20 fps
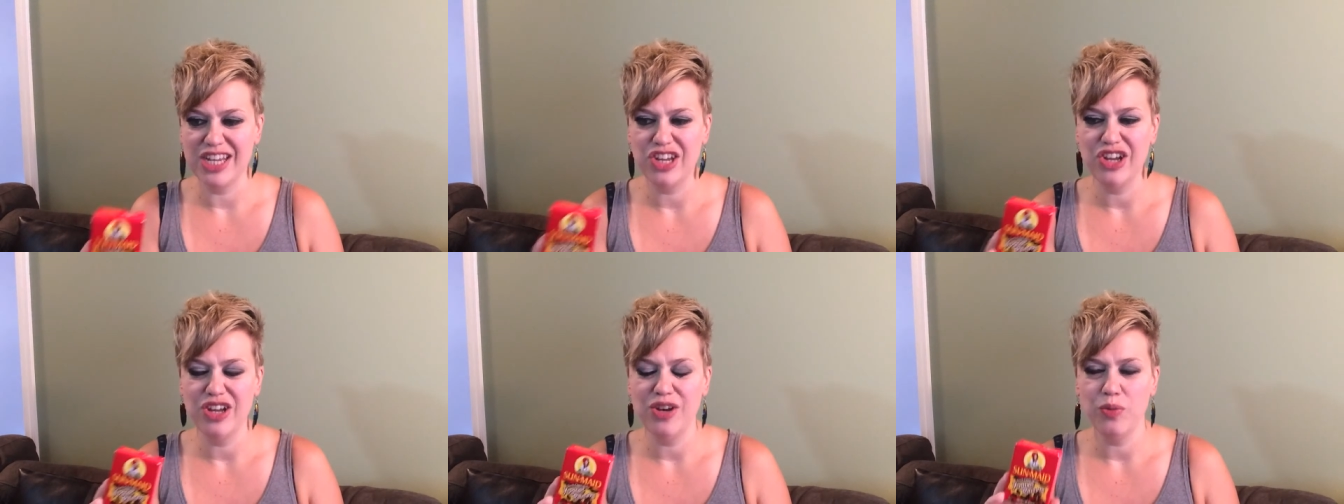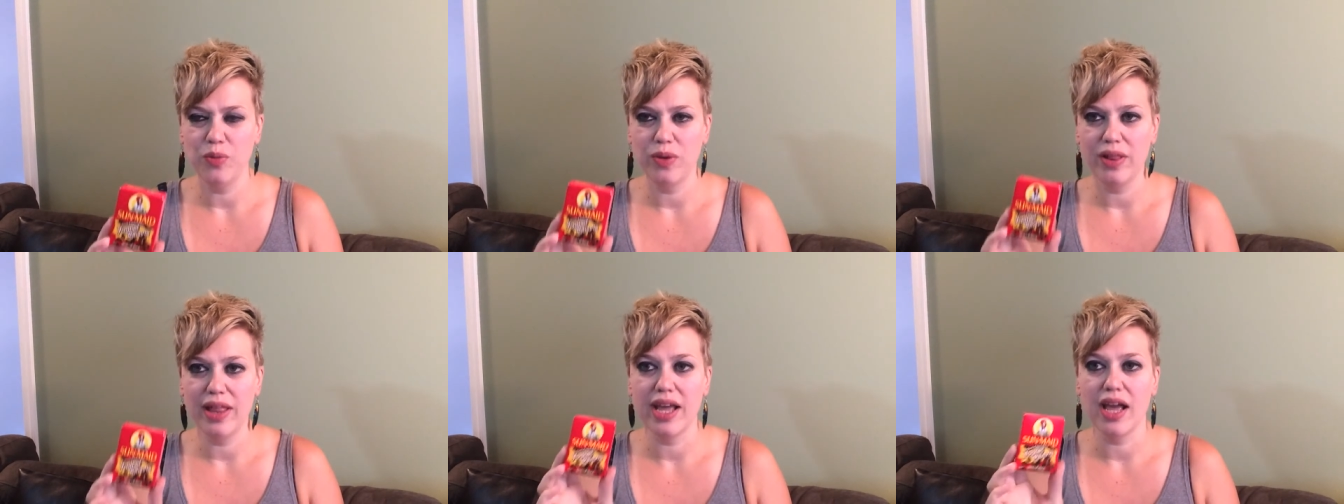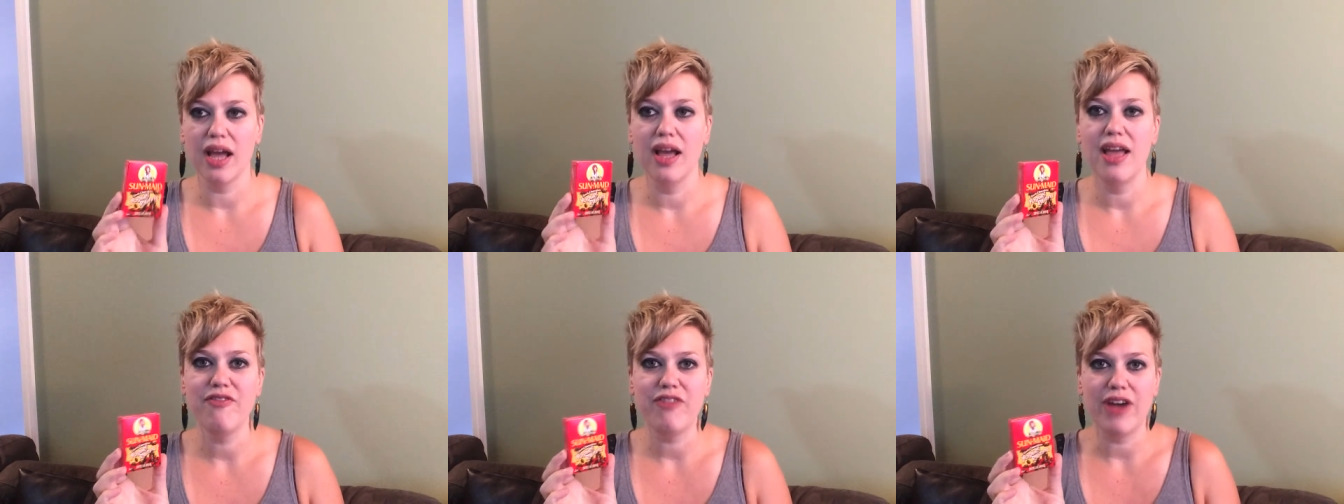I couldn't
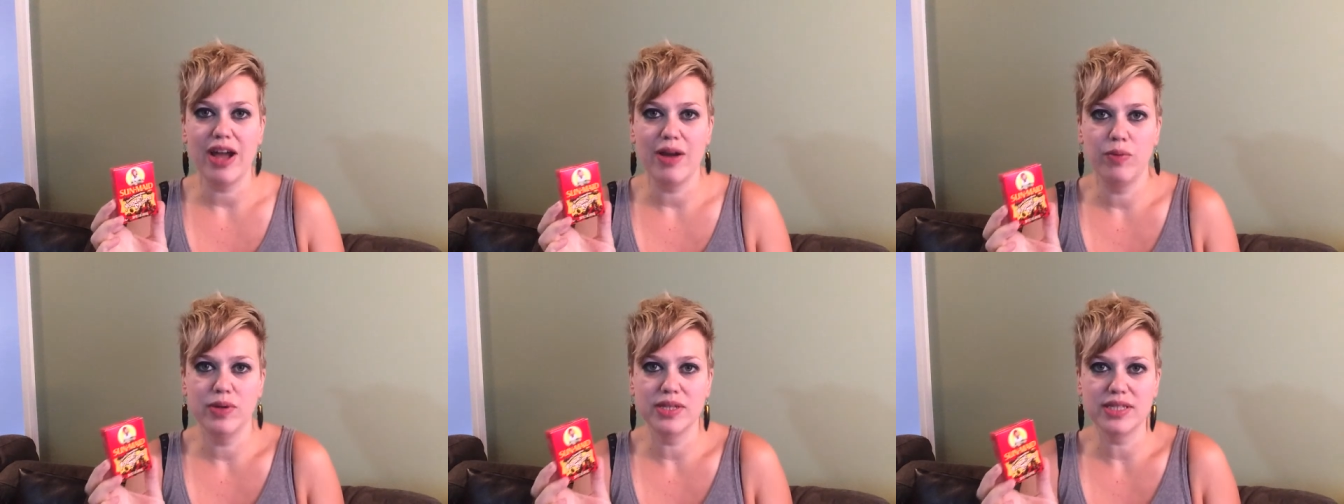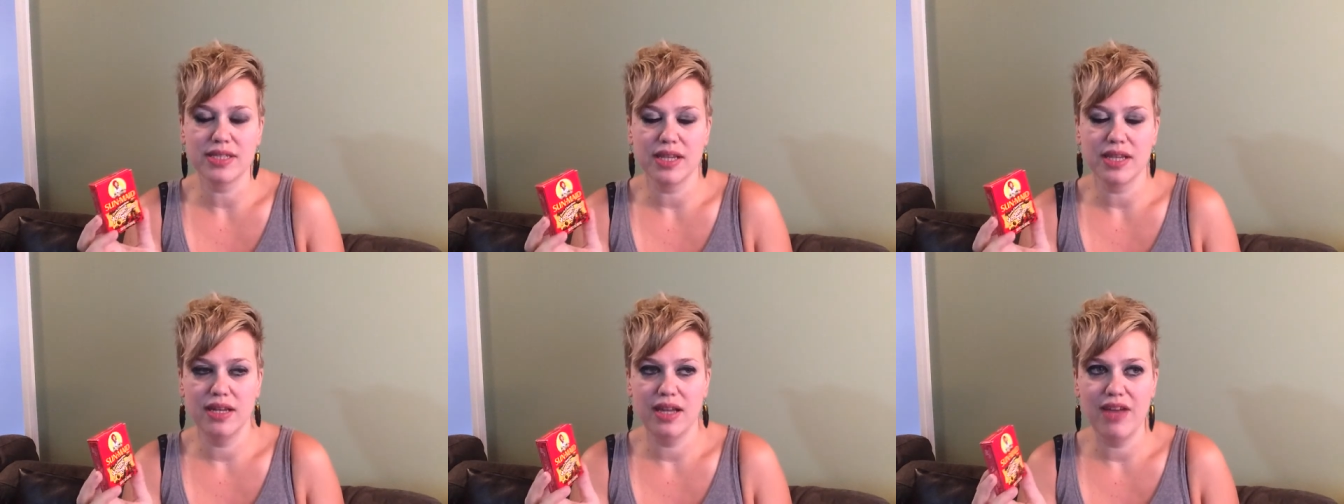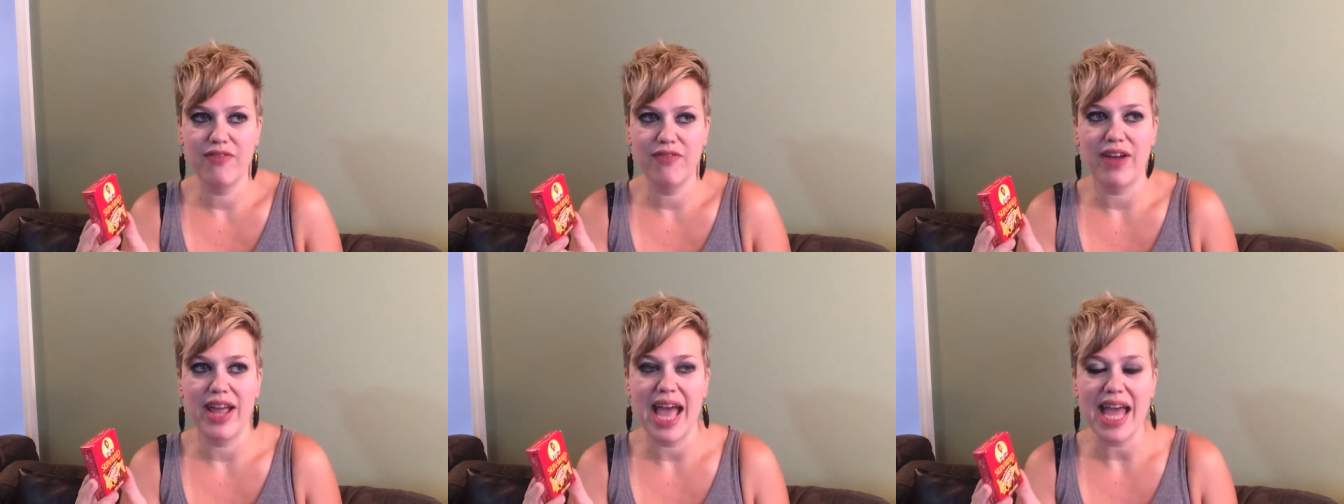like if I was
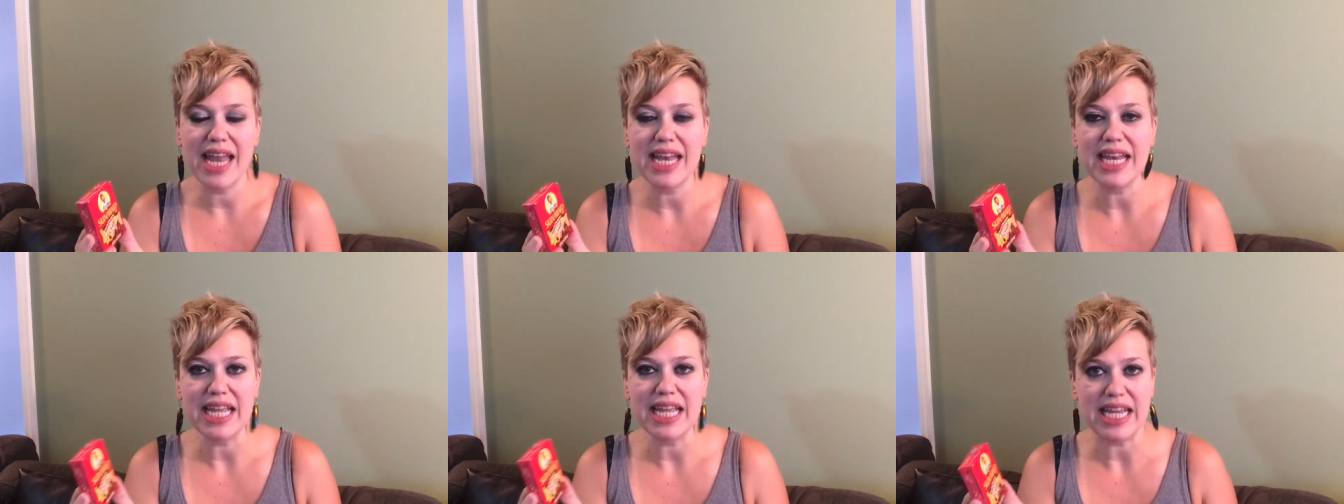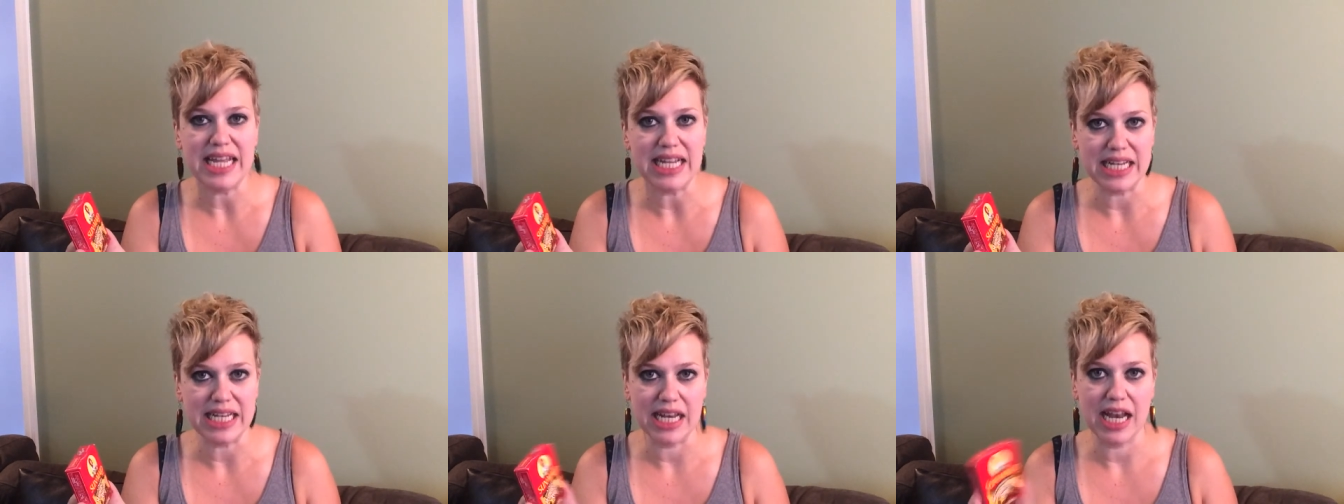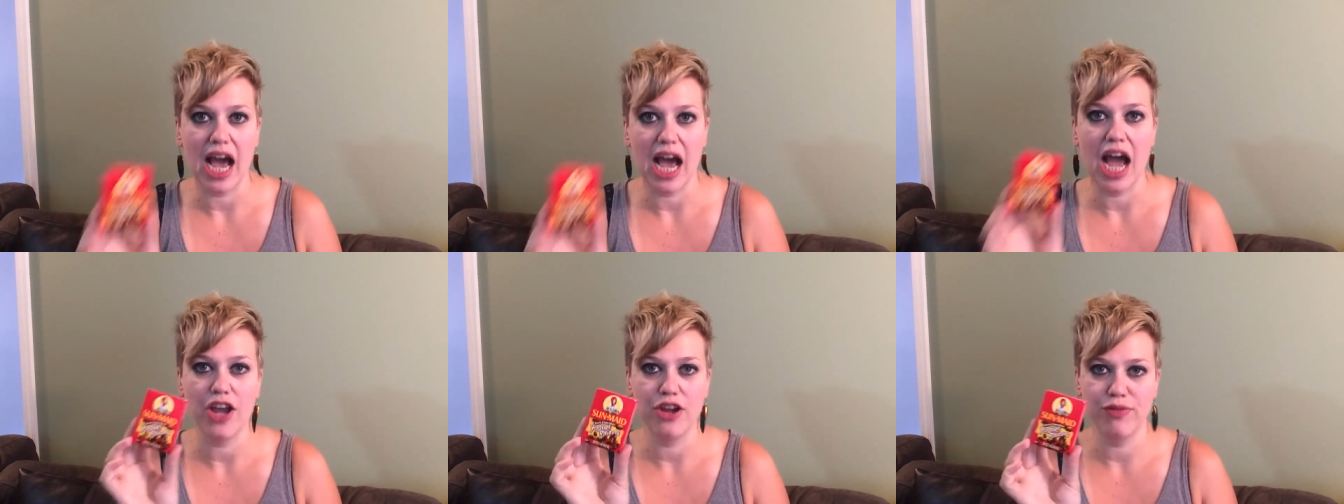if I hadn't
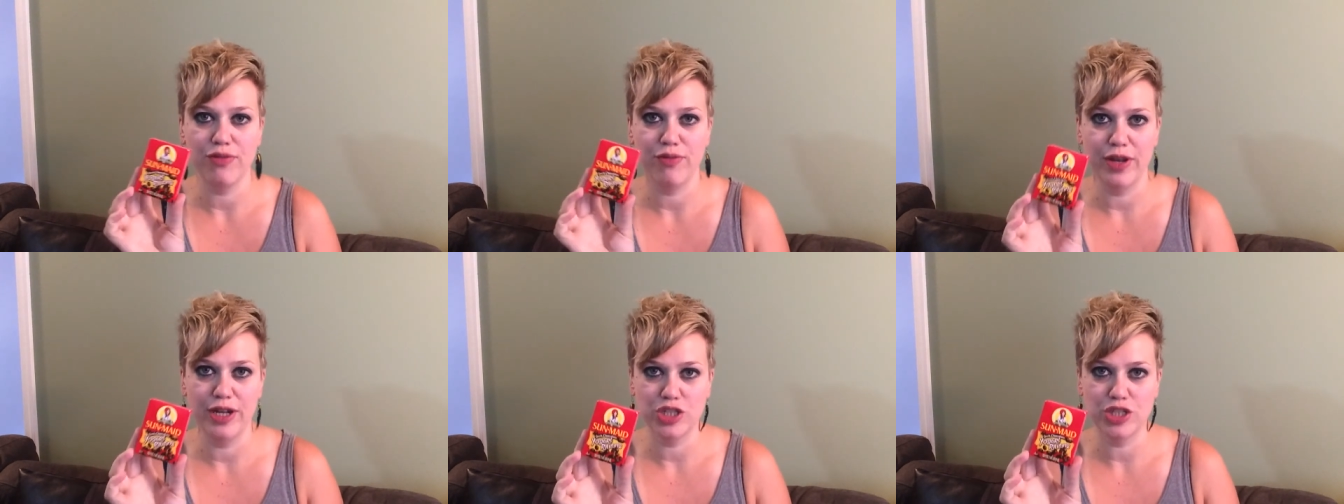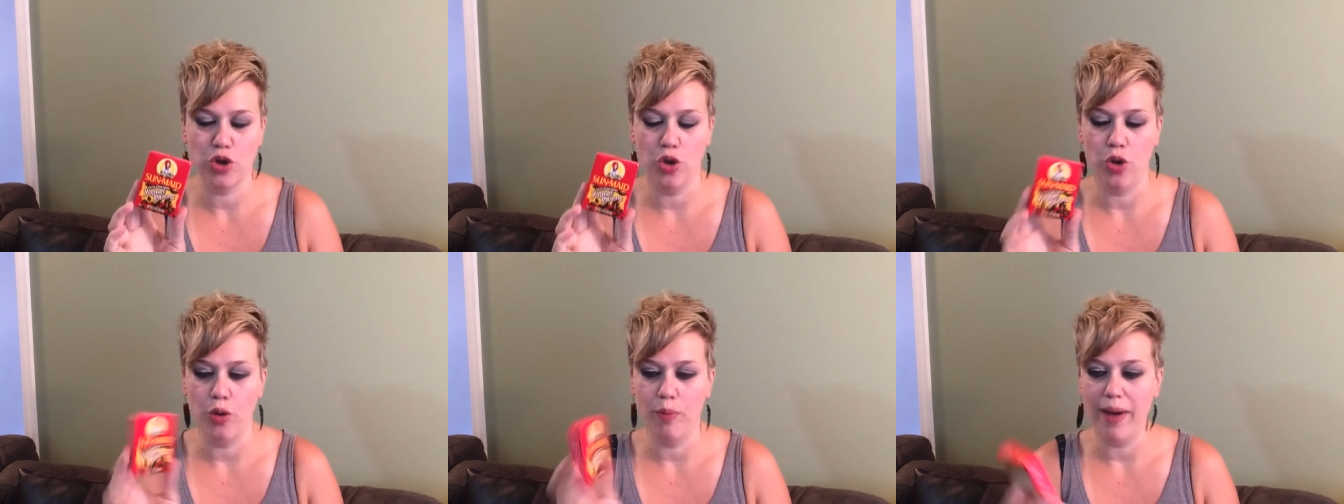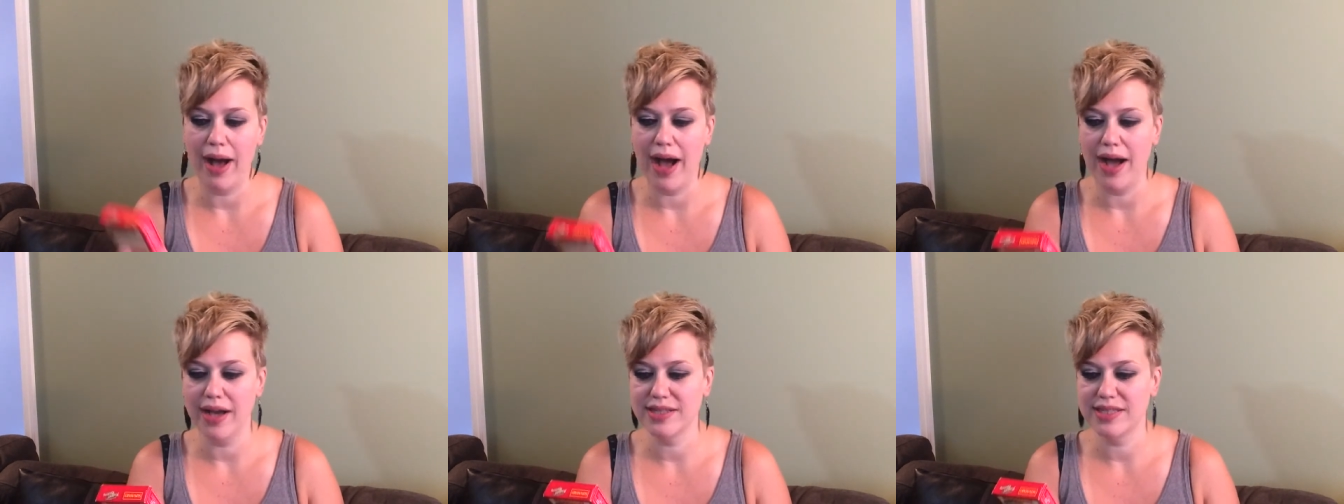eaten, I could finish a whole
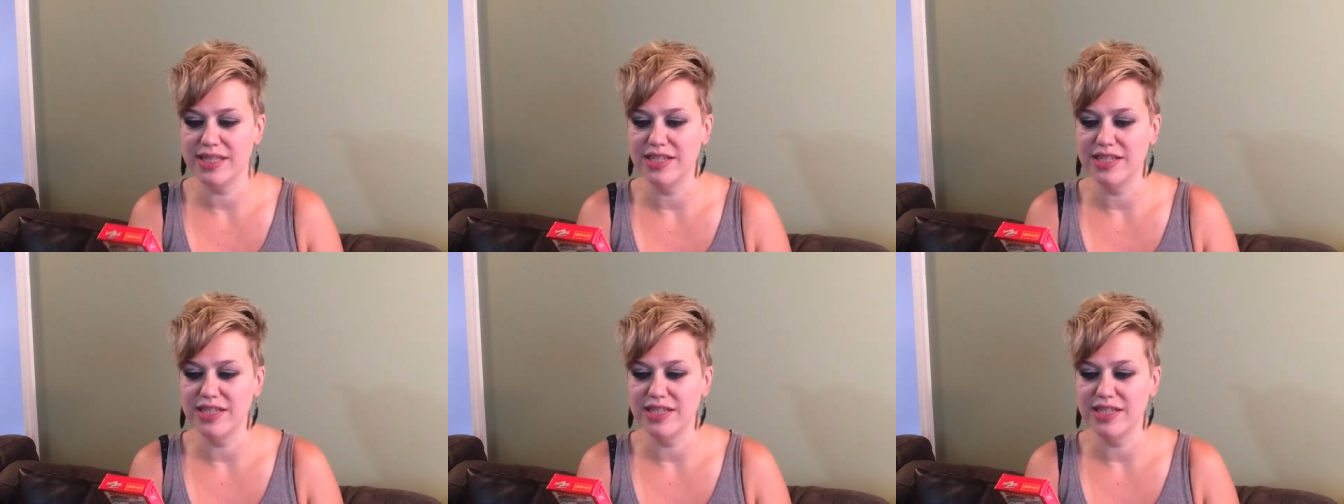box.